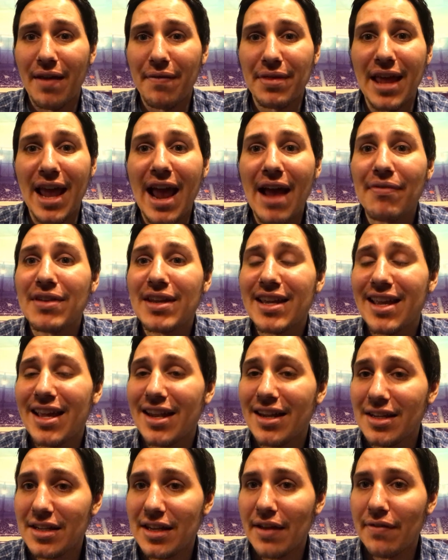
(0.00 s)
They have to get
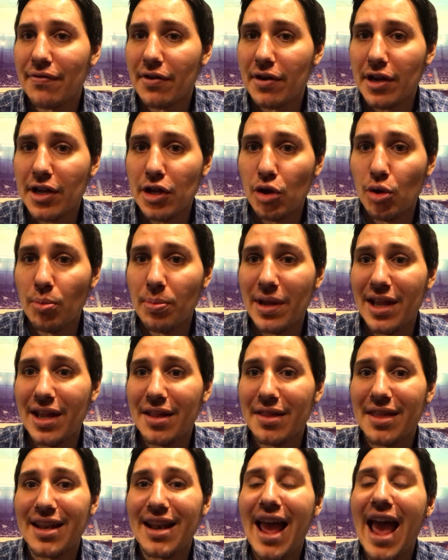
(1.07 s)
a different
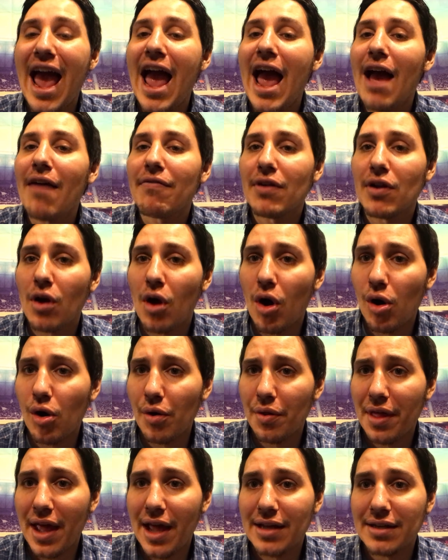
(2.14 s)
QB, then having
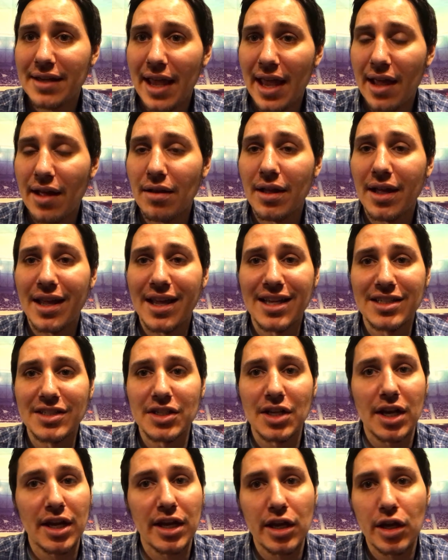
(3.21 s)
all that talent is
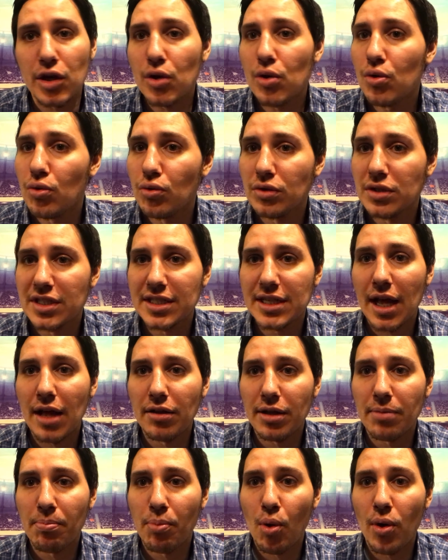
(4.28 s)
a huge
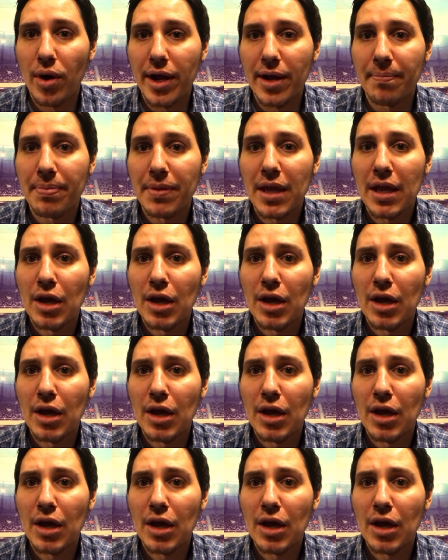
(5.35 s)
selling point.